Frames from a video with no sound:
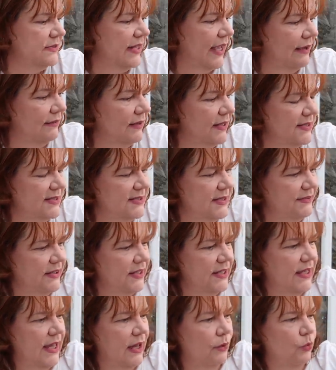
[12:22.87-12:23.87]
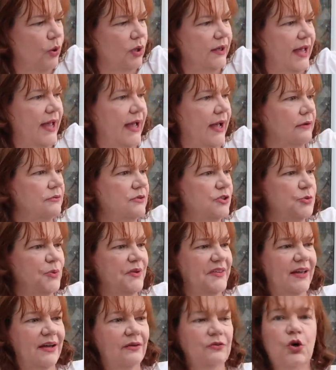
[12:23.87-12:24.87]
Now let's see if I can get one out
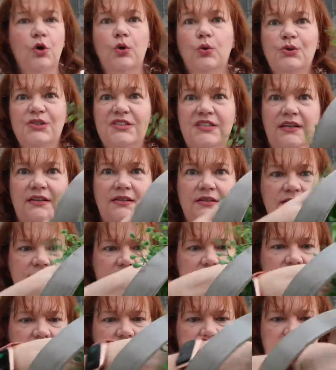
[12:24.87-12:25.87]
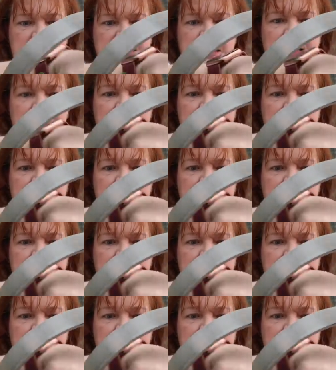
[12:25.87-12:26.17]
without causing disaster.